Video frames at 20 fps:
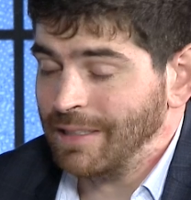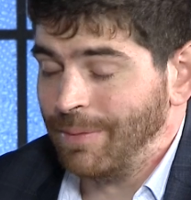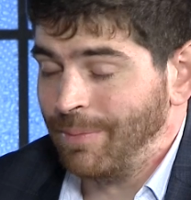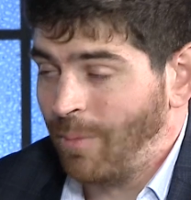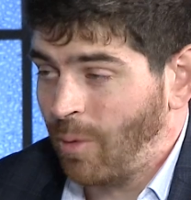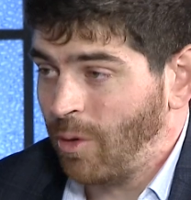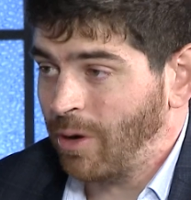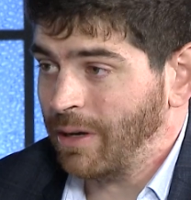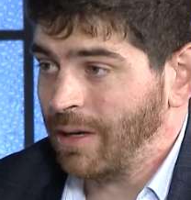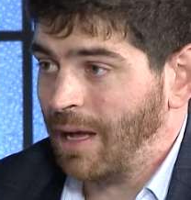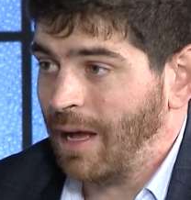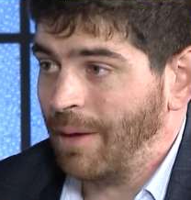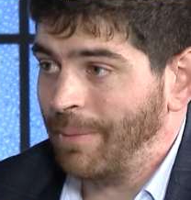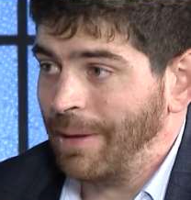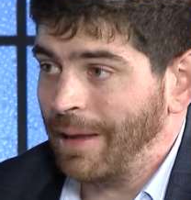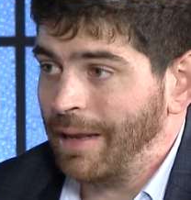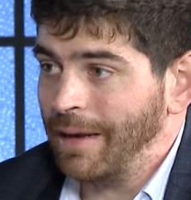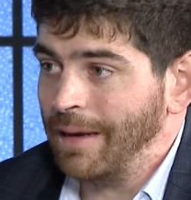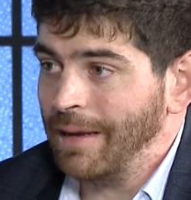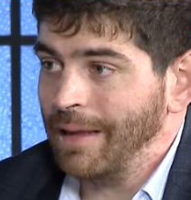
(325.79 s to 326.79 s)
and More in
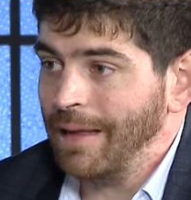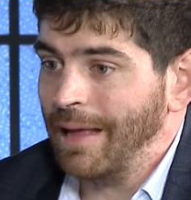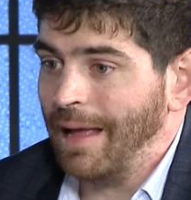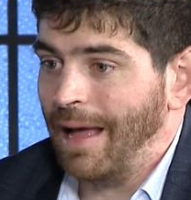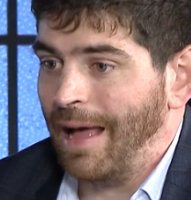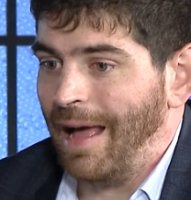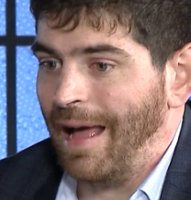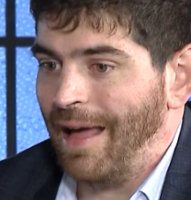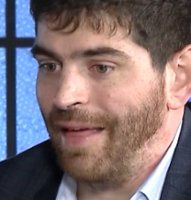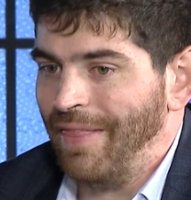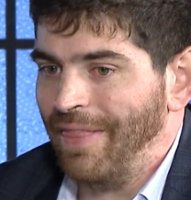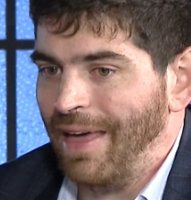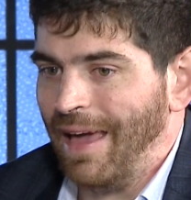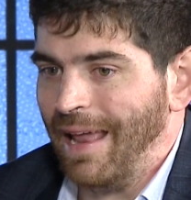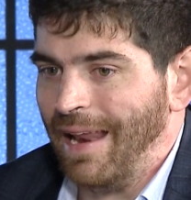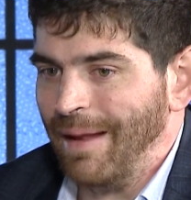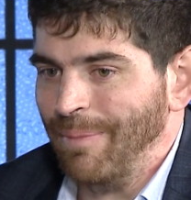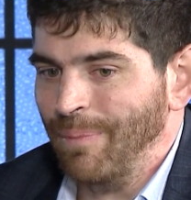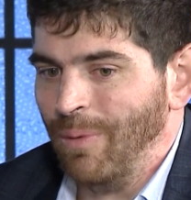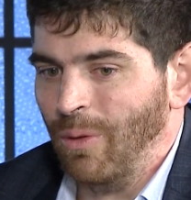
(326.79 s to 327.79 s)
Common
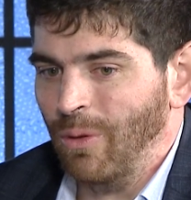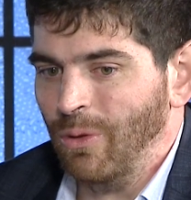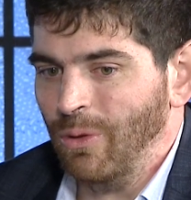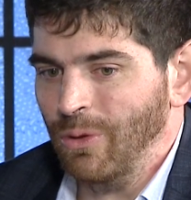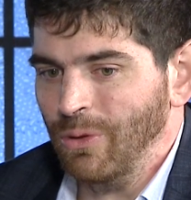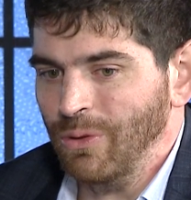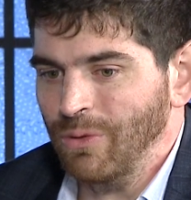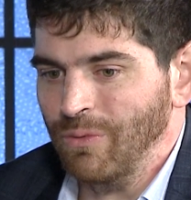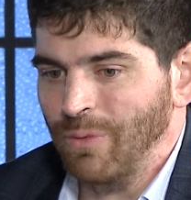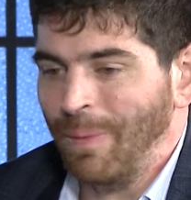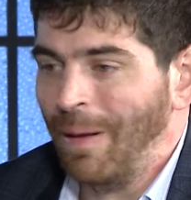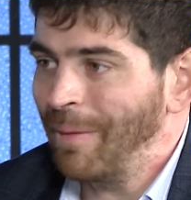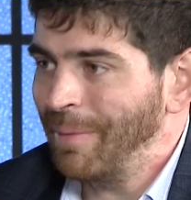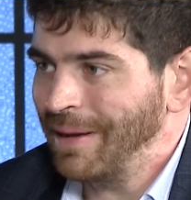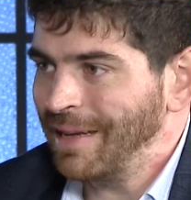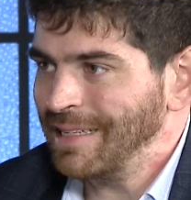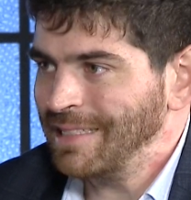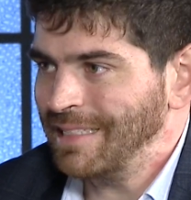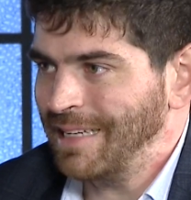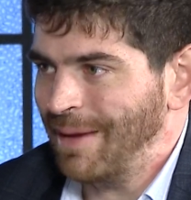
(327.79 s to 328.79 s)
that polled
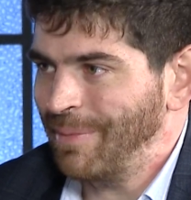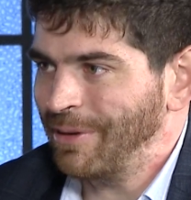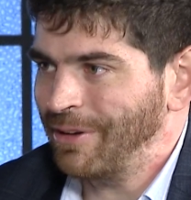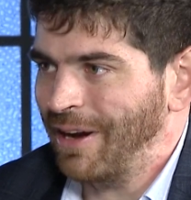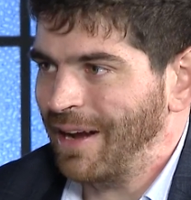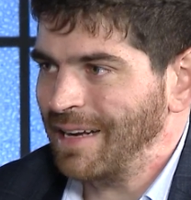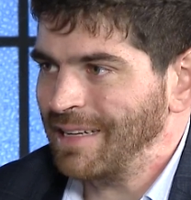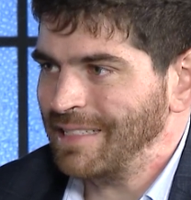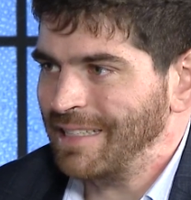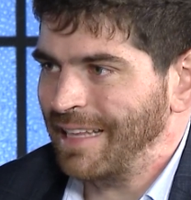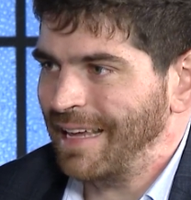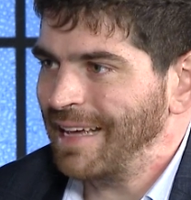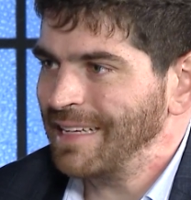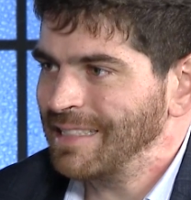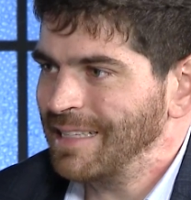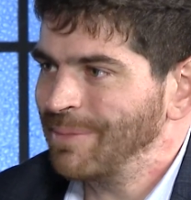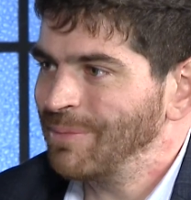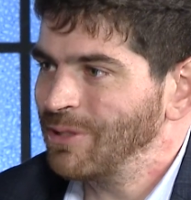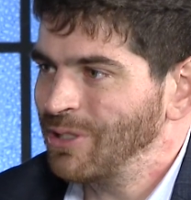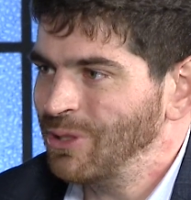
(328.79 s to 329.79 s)
Republicans and Democrats, and they asked
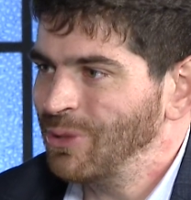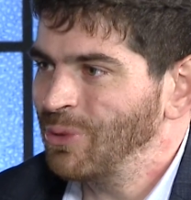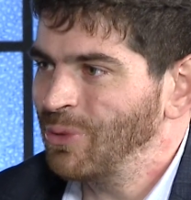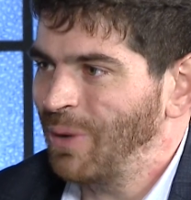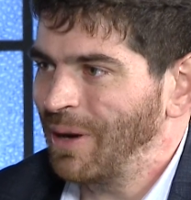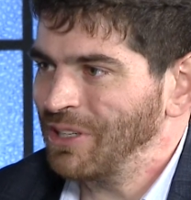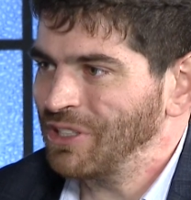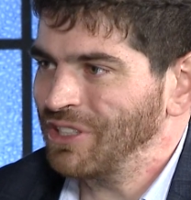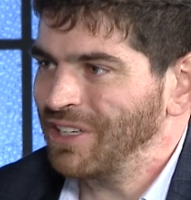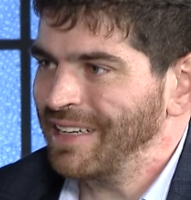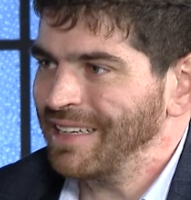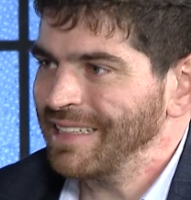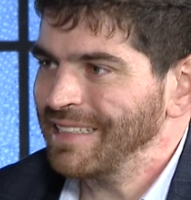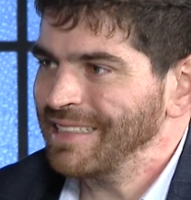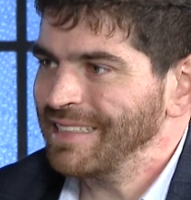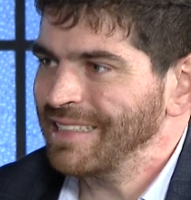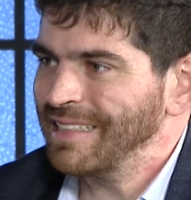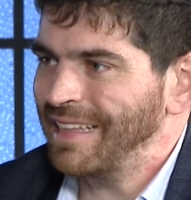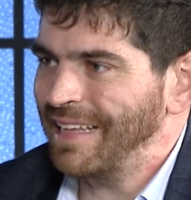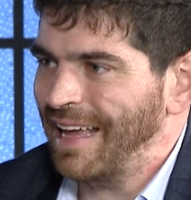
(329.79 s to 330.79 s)
them two
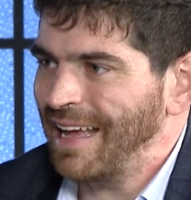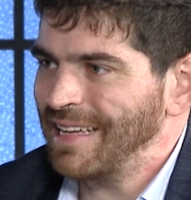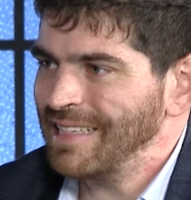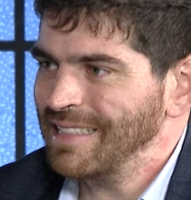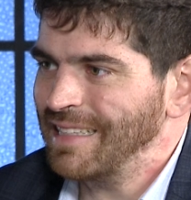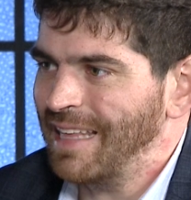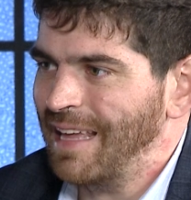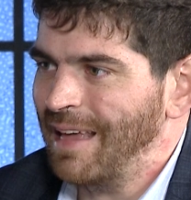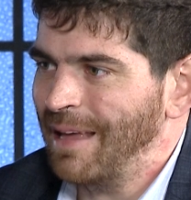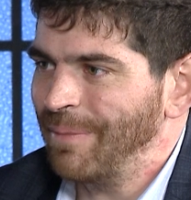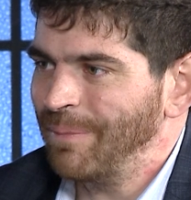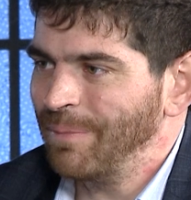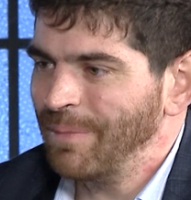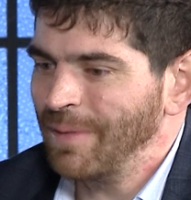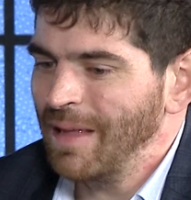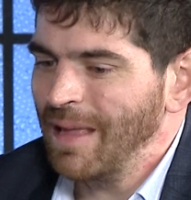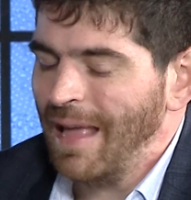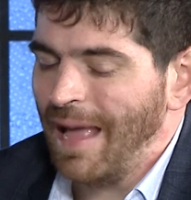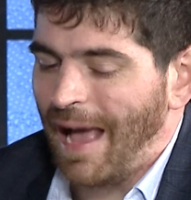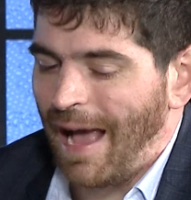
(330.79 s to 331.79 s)
questions. They asked them,
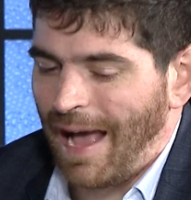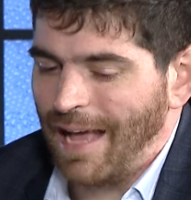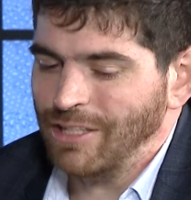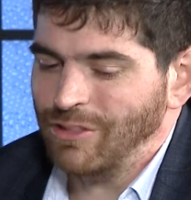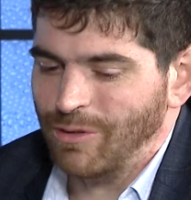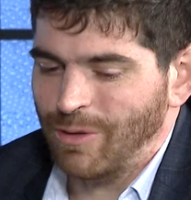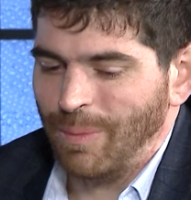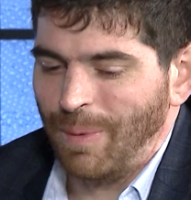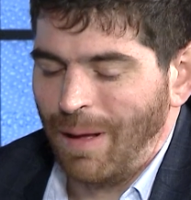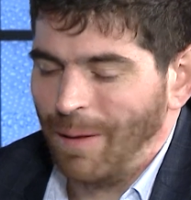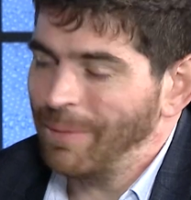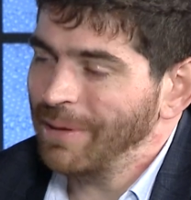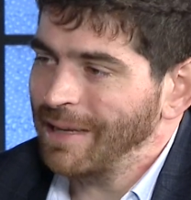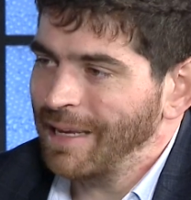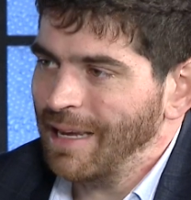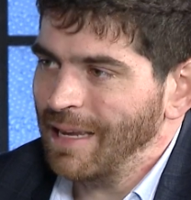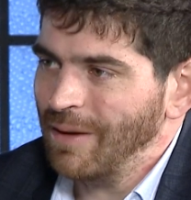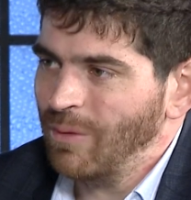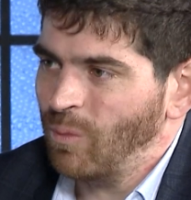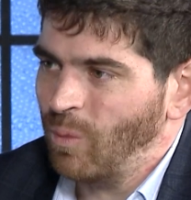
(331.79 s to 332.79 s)
as a
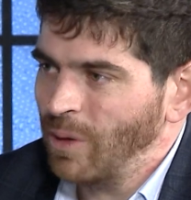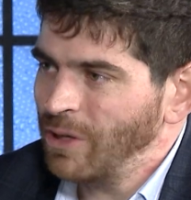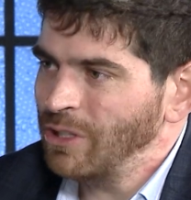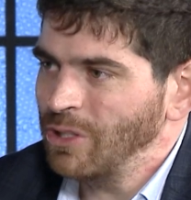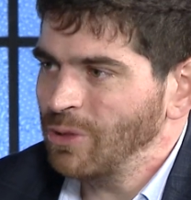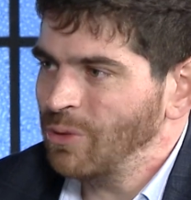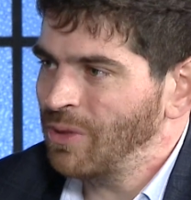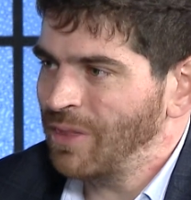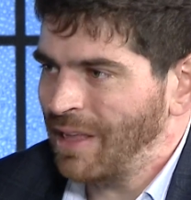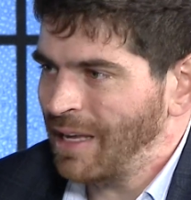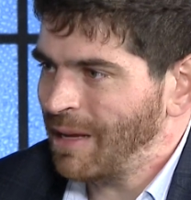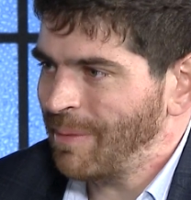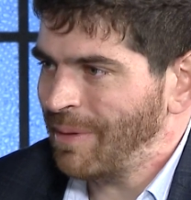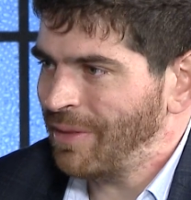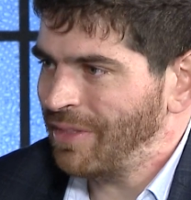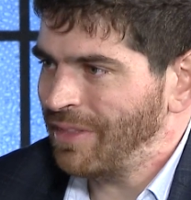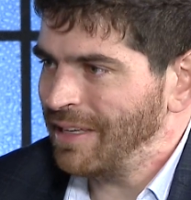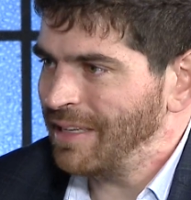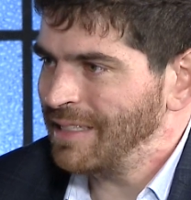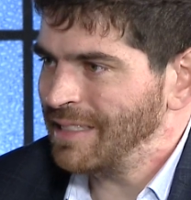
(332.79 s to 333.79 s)
Republican, what do you think
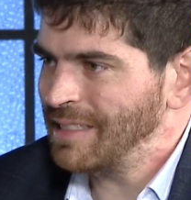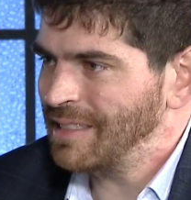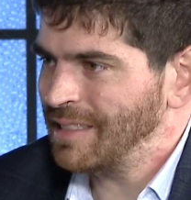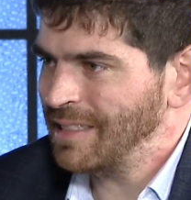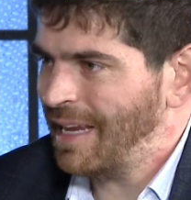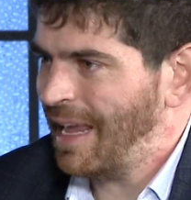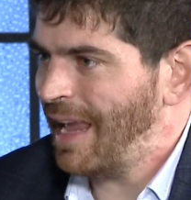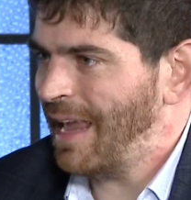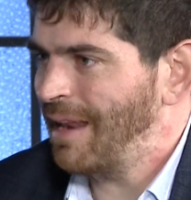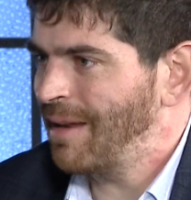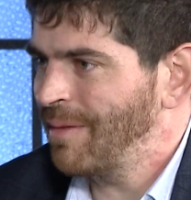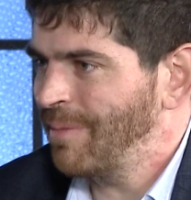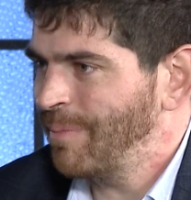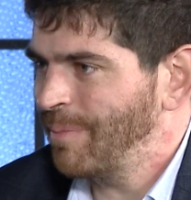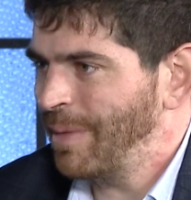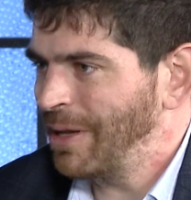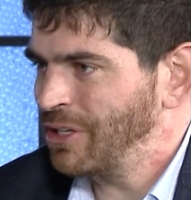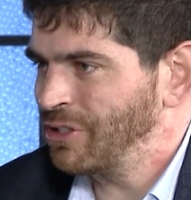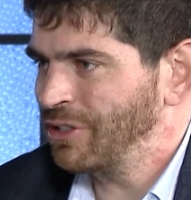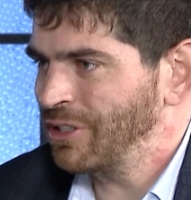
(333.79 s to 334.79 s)
about these 10
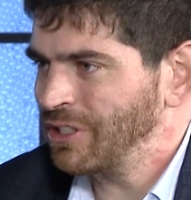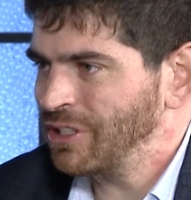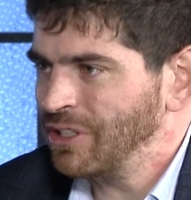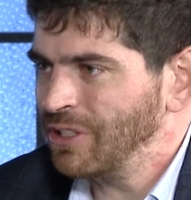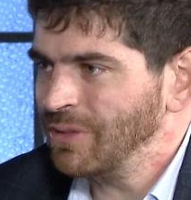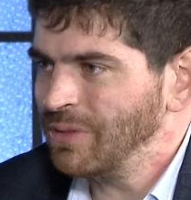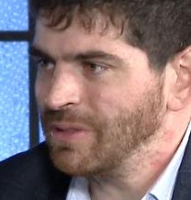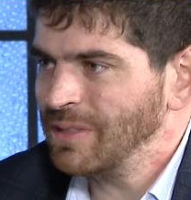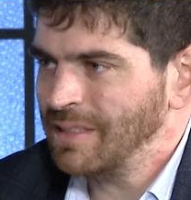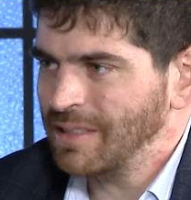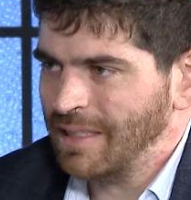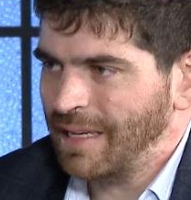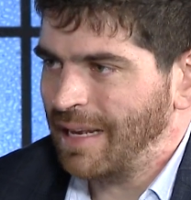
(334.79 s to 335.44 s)
major issues?